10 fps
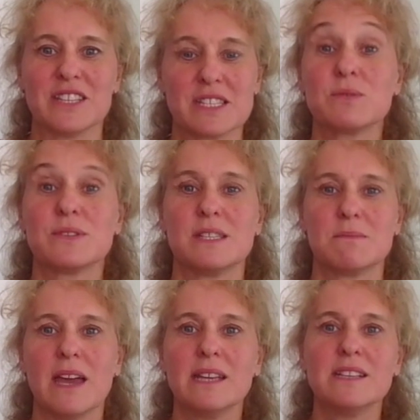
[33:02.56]
this. This was his
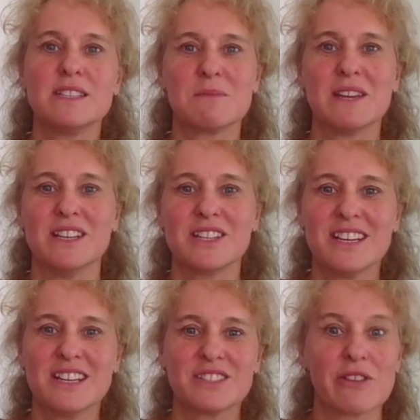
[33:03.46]
maiden speech.
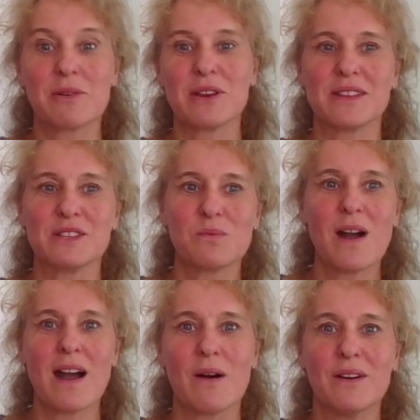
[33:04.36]
So everybody thinks,
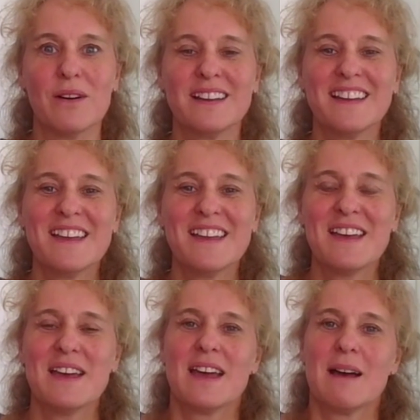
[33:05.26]
wow.
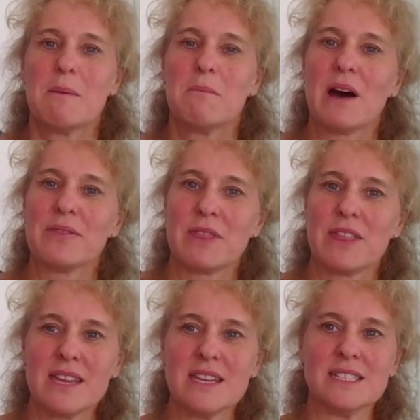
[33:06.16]
But the
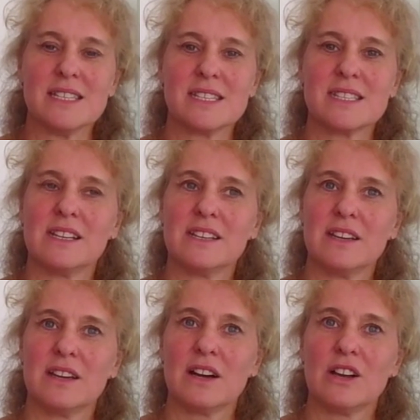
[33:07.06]
thing is that
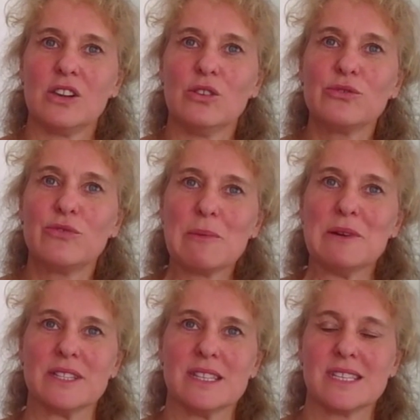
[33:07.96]
Lord
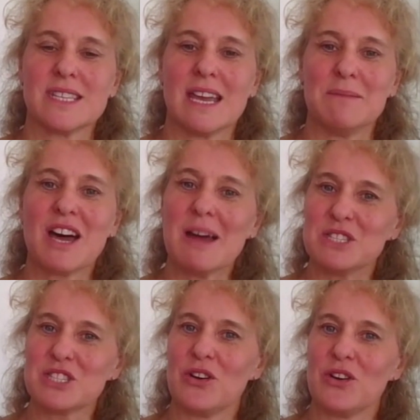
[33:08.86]
Robert at the same time
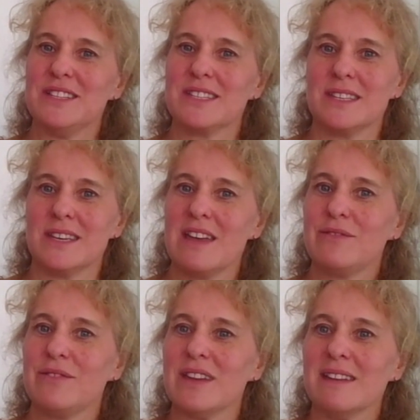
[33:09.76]
has gone into the
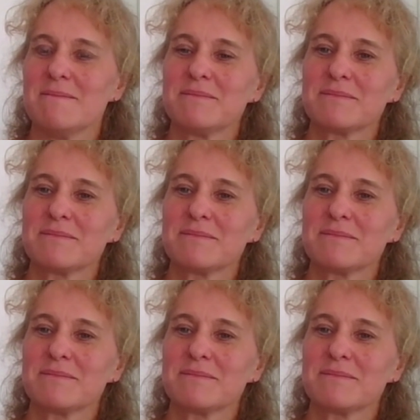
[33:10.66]
Navy.